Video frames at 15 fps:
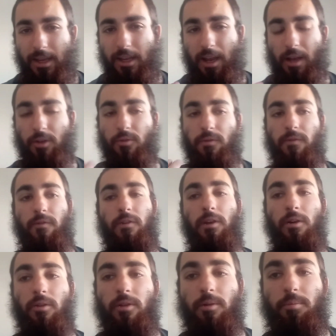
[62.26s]
and you
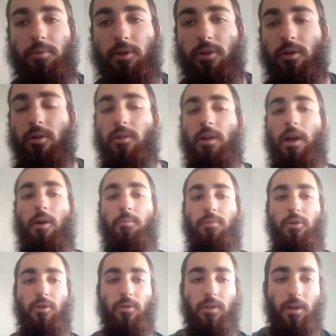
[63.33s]
feel their pure, how
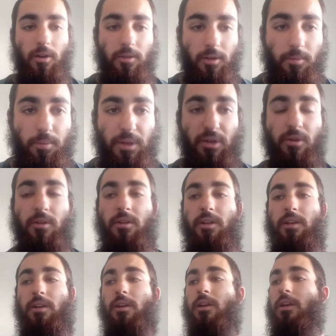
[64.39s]
pure they are, their
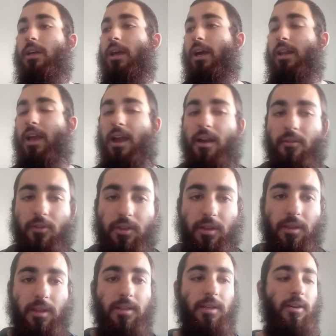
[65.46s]
purity, and everything
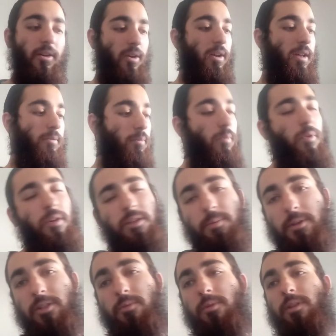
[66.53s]
they say, and
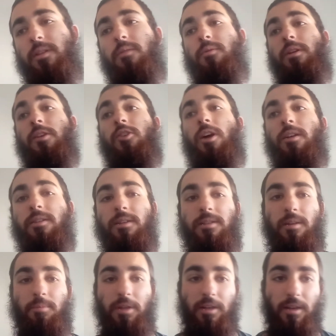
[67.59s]
especially when a child does
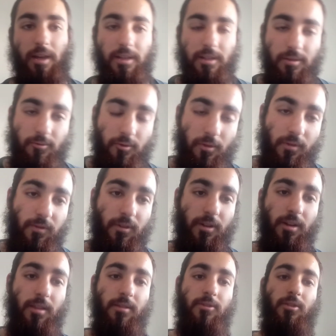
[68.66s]
something nice for
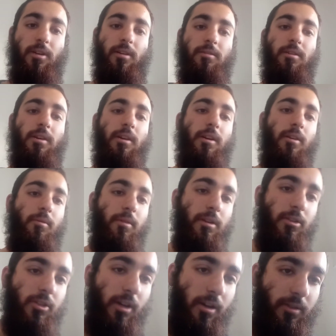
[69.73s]
another child, when a
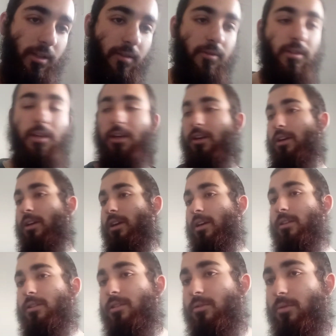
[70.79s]
child gives like a
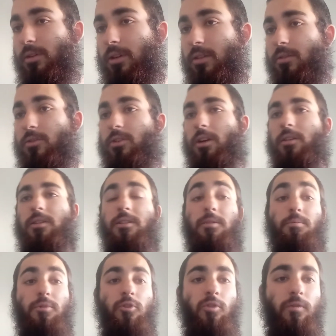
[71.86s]
kiss to another child, it's a
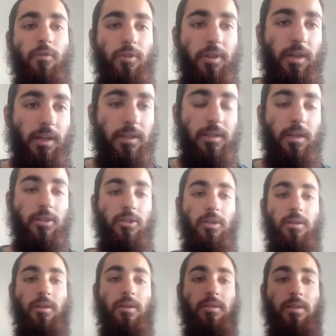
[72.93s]
beautiful thing. It's
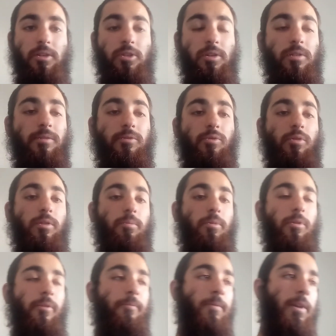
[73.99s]
such an
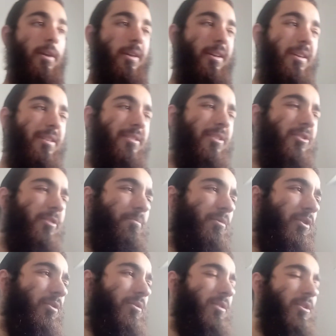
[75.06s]
adorable, such a
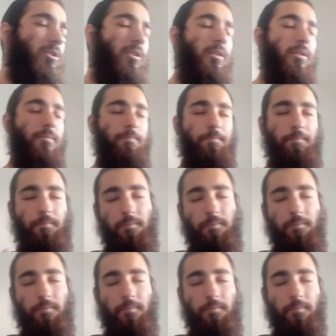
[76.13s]
pure, such an